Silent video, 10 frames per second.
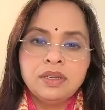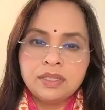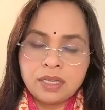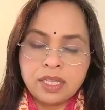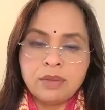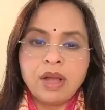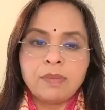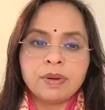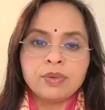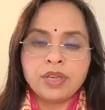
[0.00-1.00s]
Chaitanya
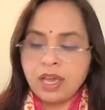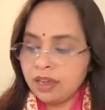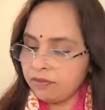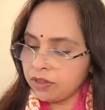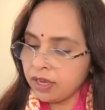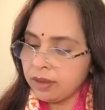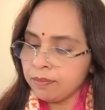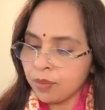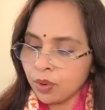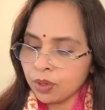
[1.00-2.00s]
Mahaprabhu gave the
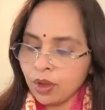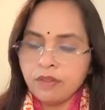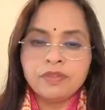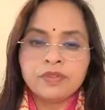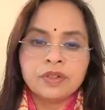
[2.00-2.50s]
import of